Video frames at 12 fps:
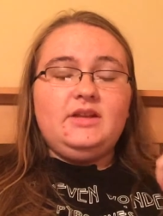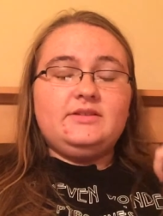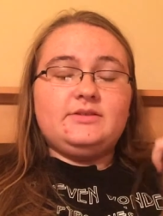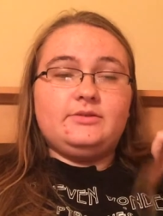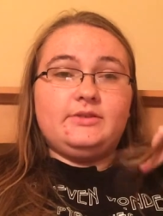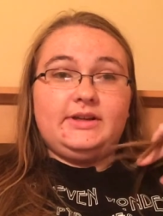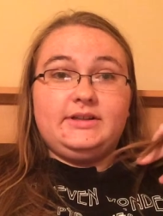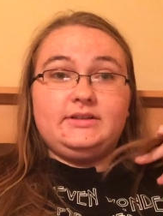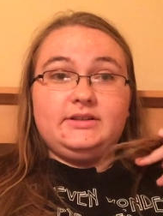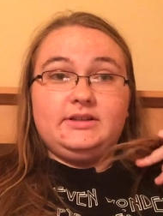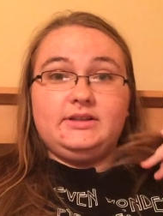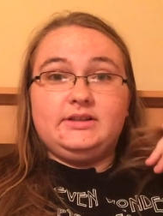so
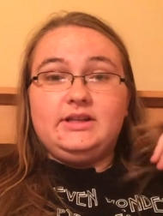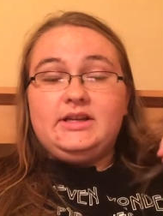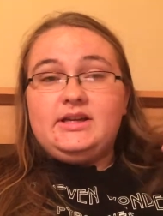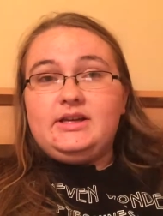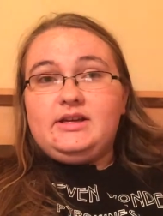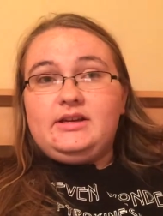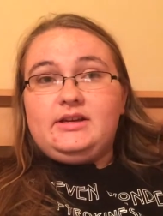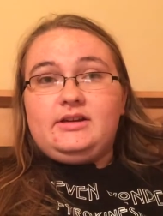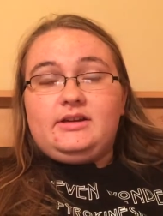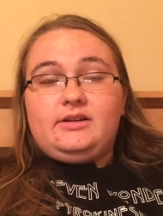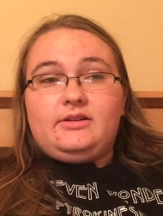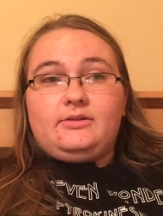finally
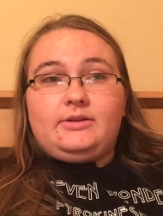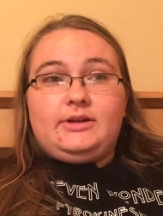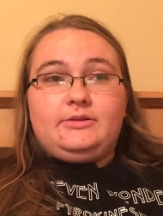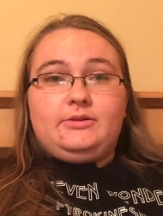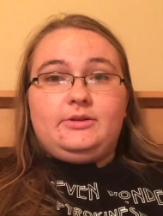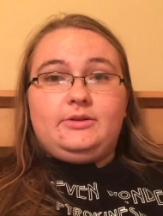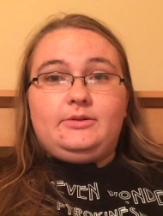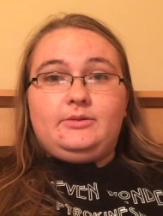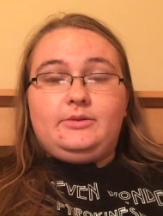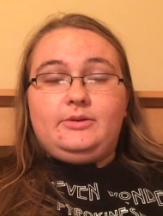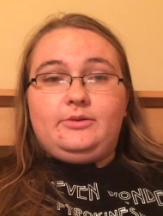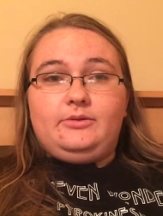around no
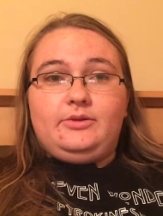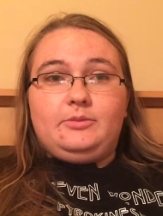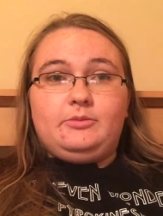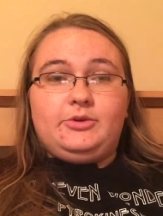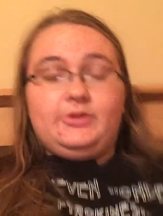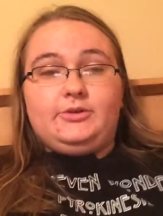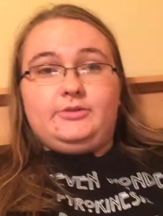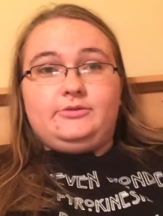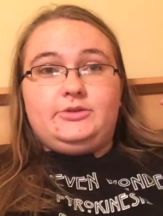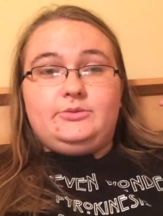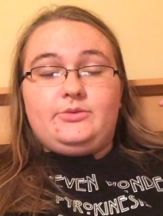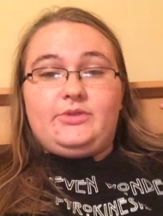November of
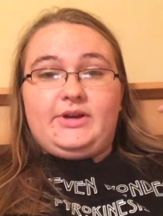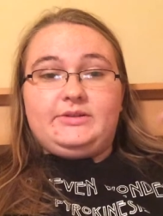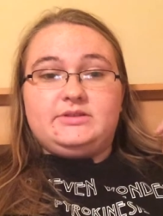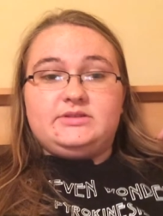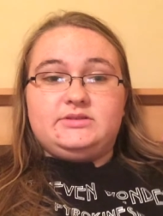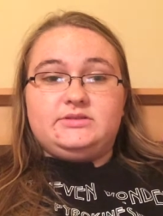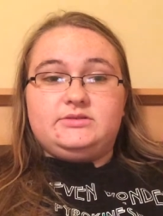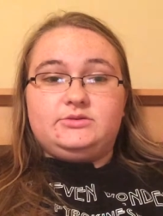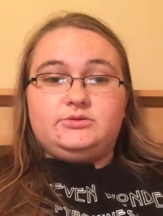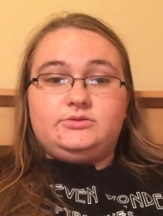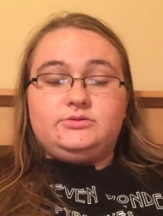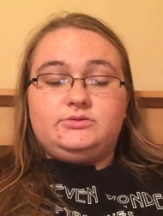
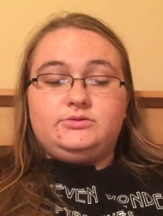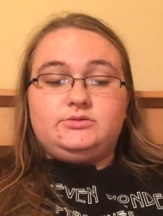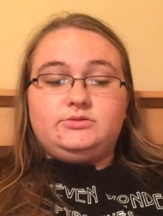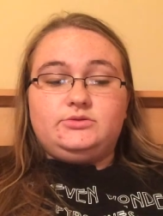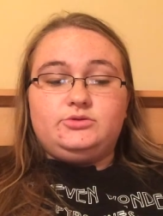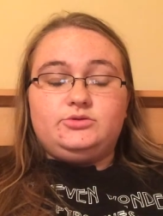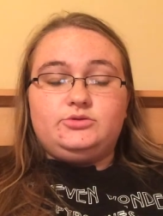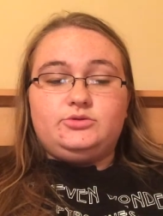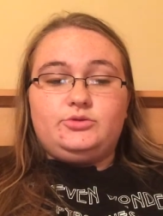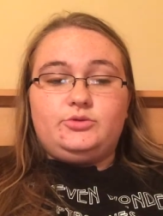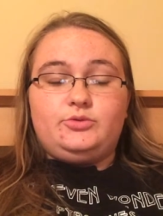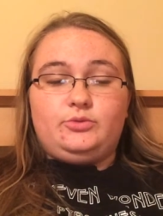
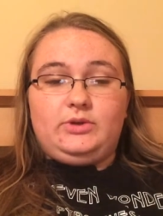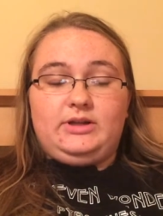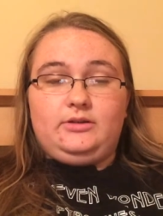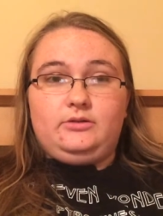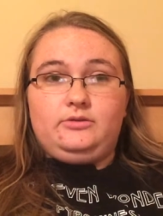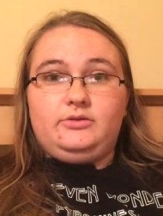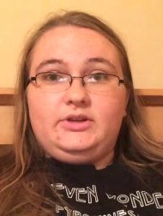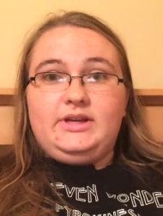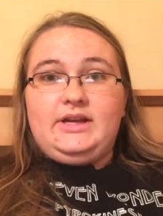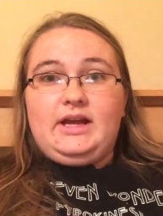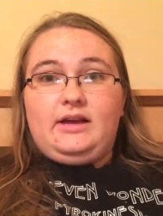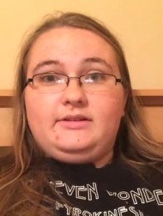2012
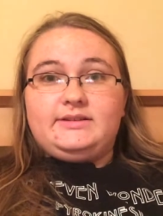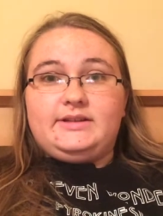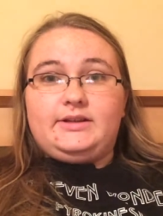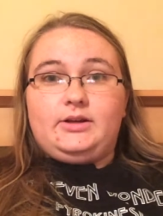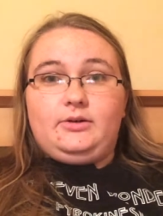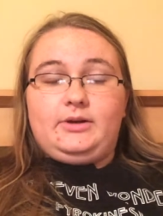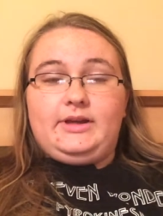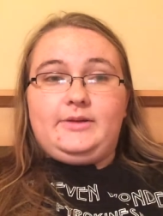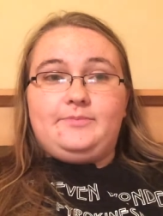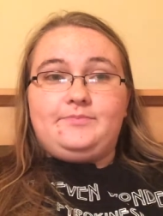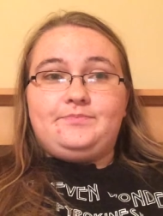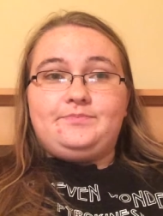I was like okay
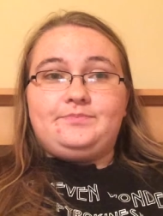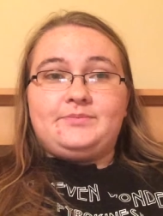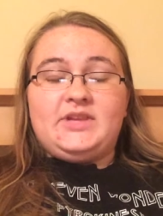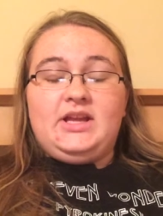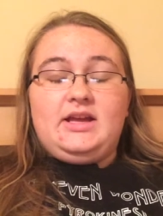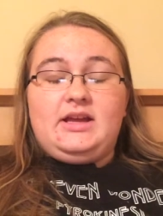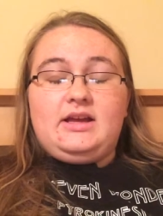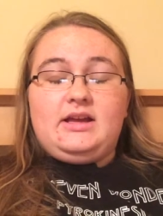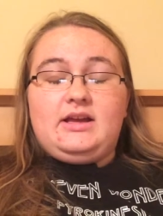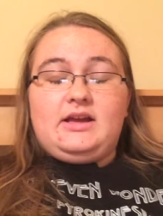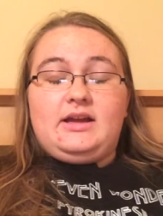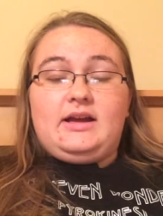
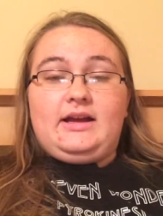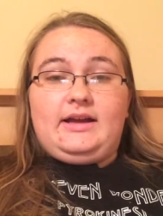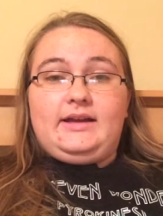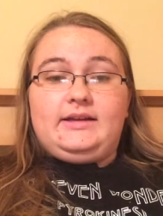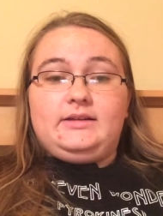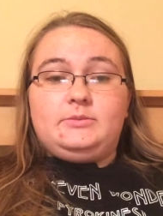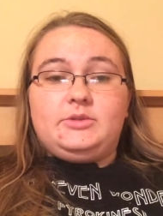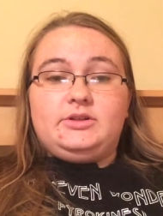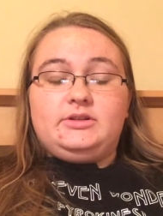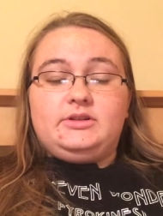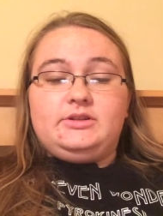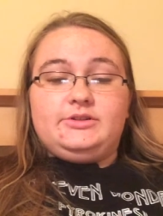I'm
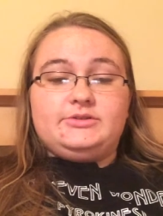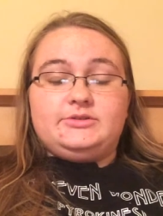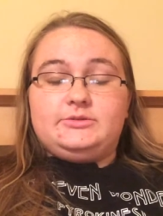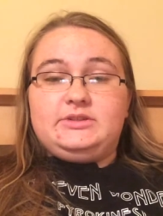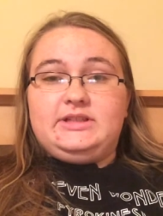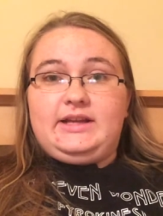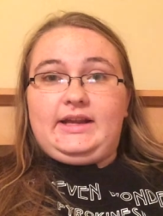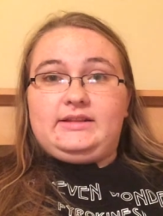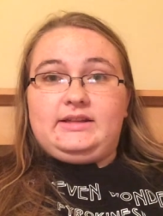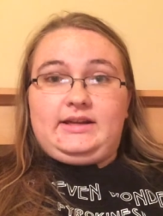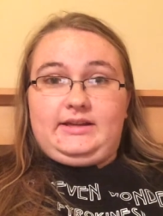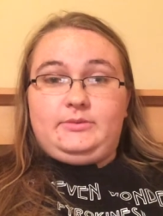there's no
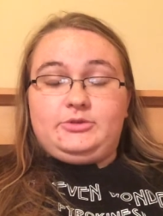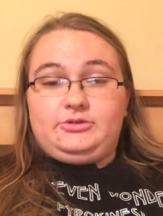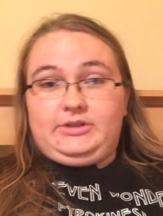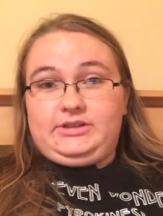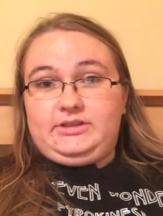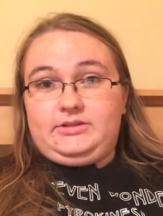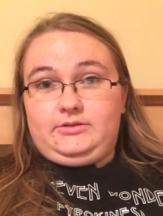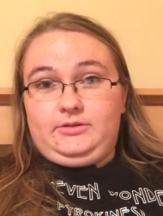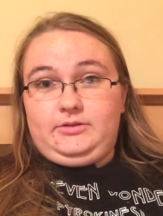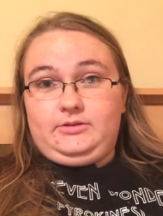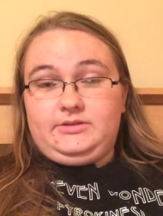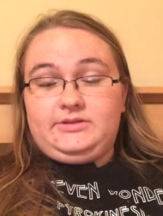denying that I'm attracted to
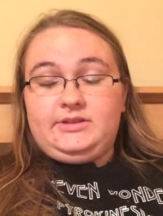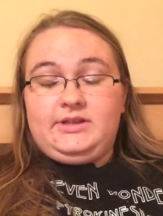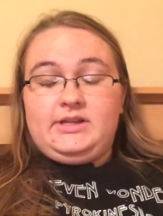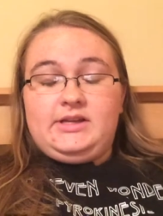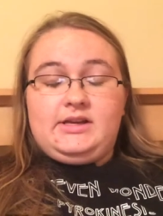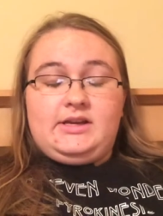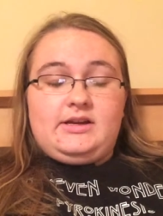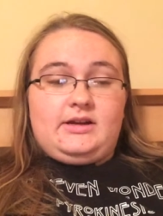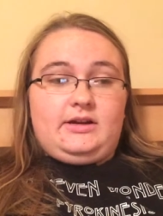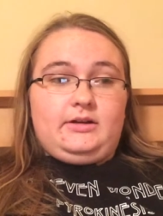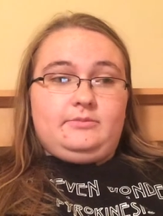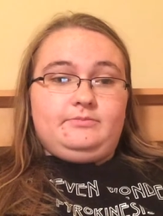girls
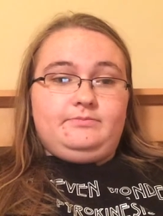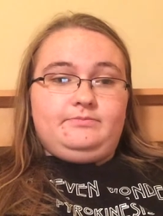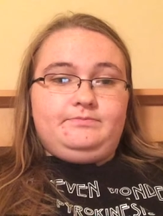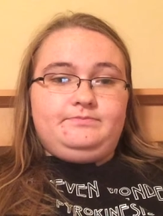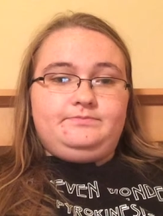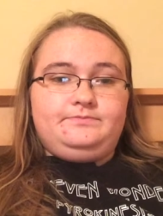um